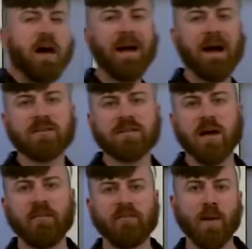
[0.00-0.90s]
amounts
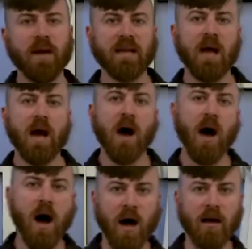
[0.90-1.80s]
of money
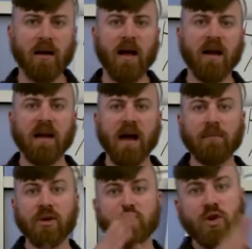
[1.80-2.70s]
online. I'm
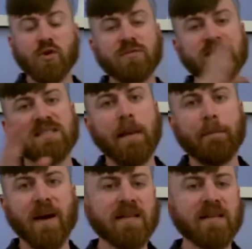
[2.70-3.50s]
going to show you step by